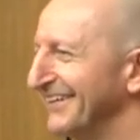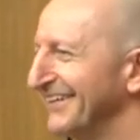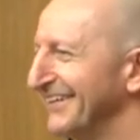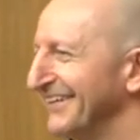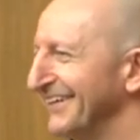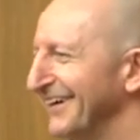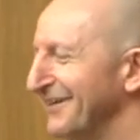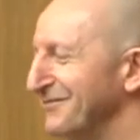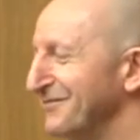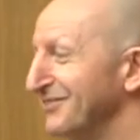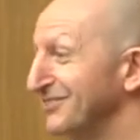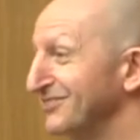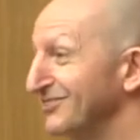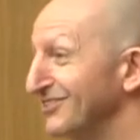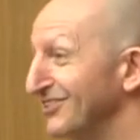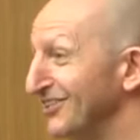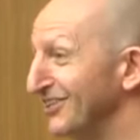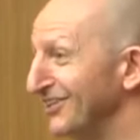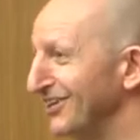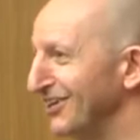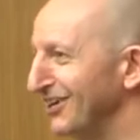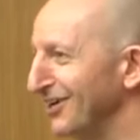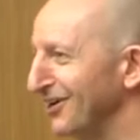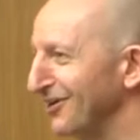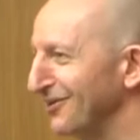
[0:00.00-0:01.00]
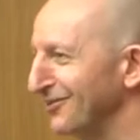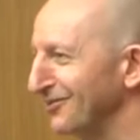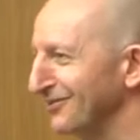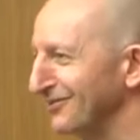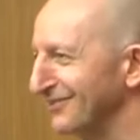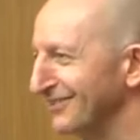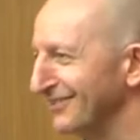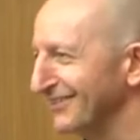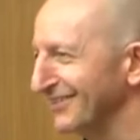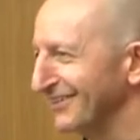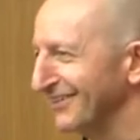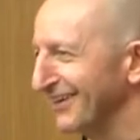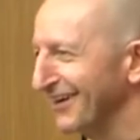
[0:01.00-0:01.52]
yeah I'm the CEO.
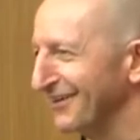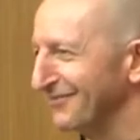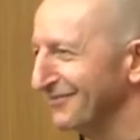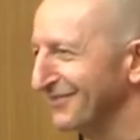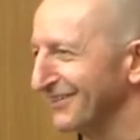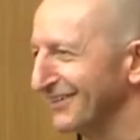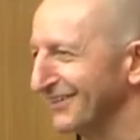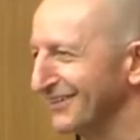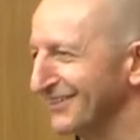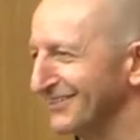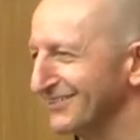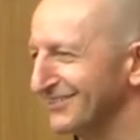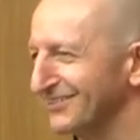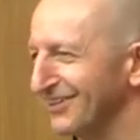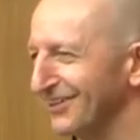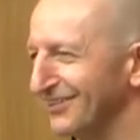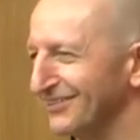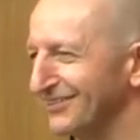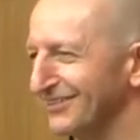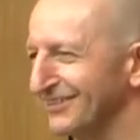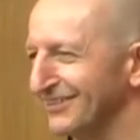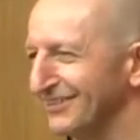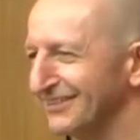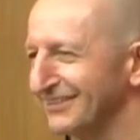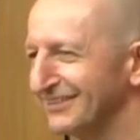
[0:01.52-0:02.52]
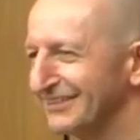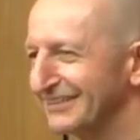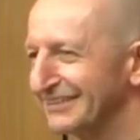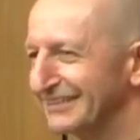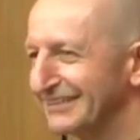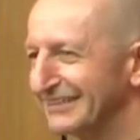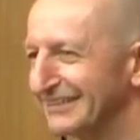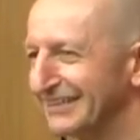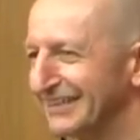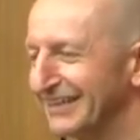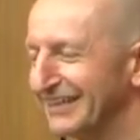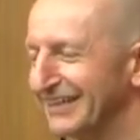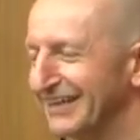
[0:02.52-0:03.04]
Yeah, I'm the consultant.
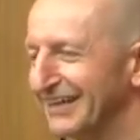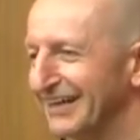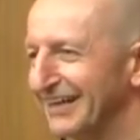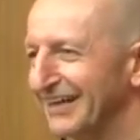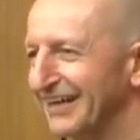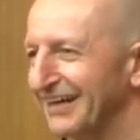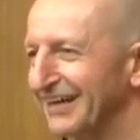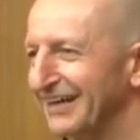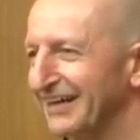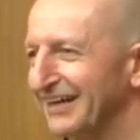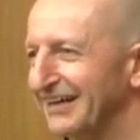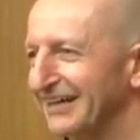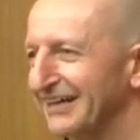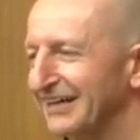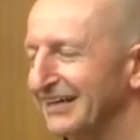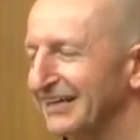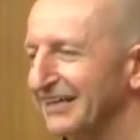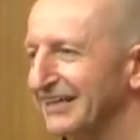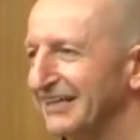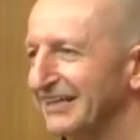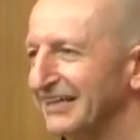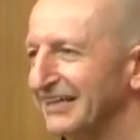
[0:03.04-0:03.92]
Uh,